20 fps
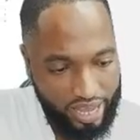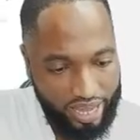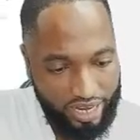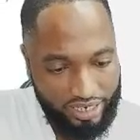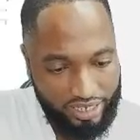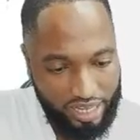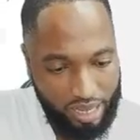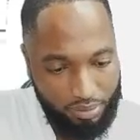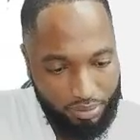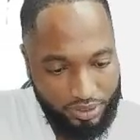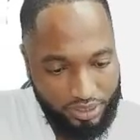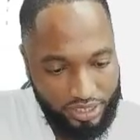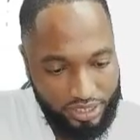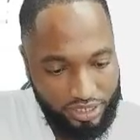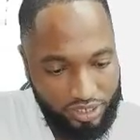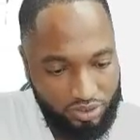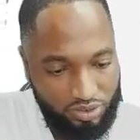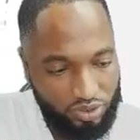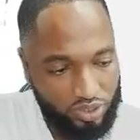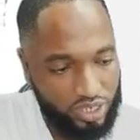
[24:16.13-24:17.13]
Anytime you see
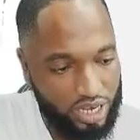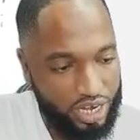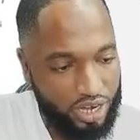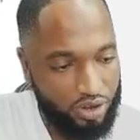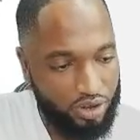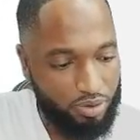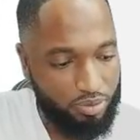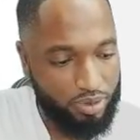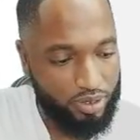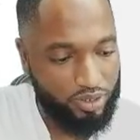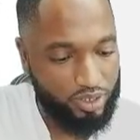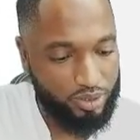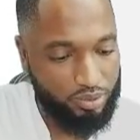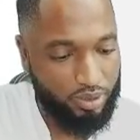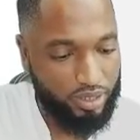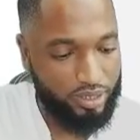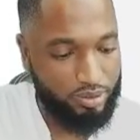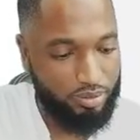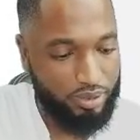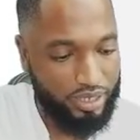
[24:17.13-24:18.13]
zeros and the matrix
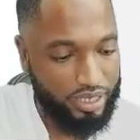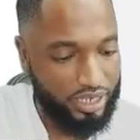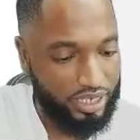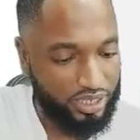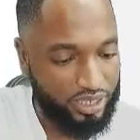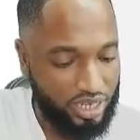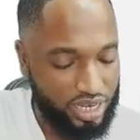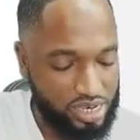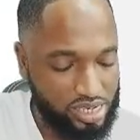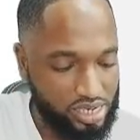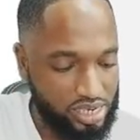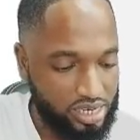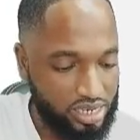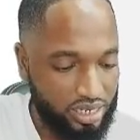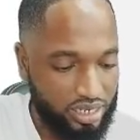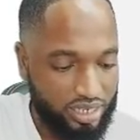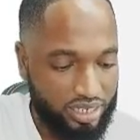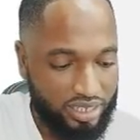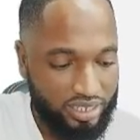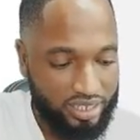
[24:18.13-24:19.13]
multiplication,
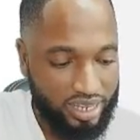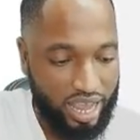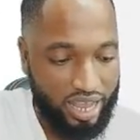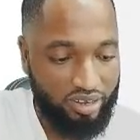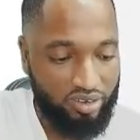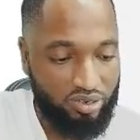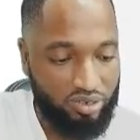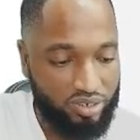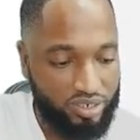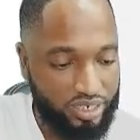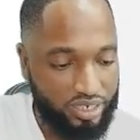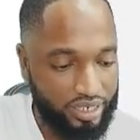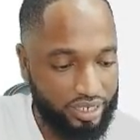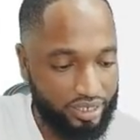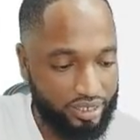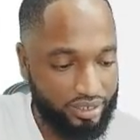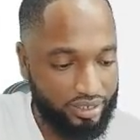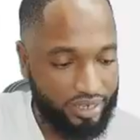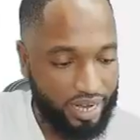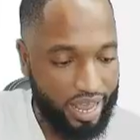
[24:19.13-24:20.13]
that's a good thing.
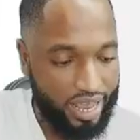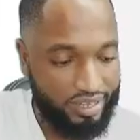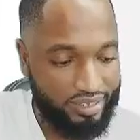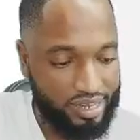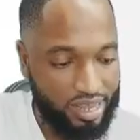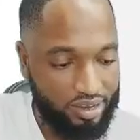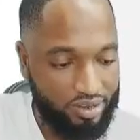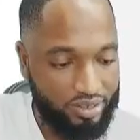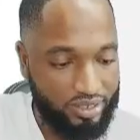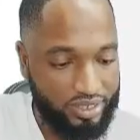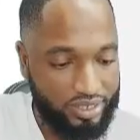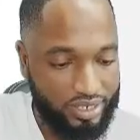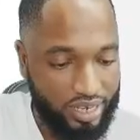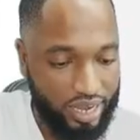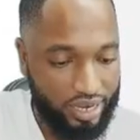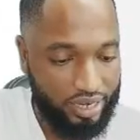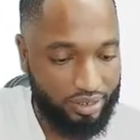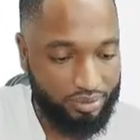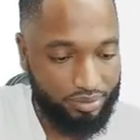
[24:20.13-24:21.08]
That's a good sign.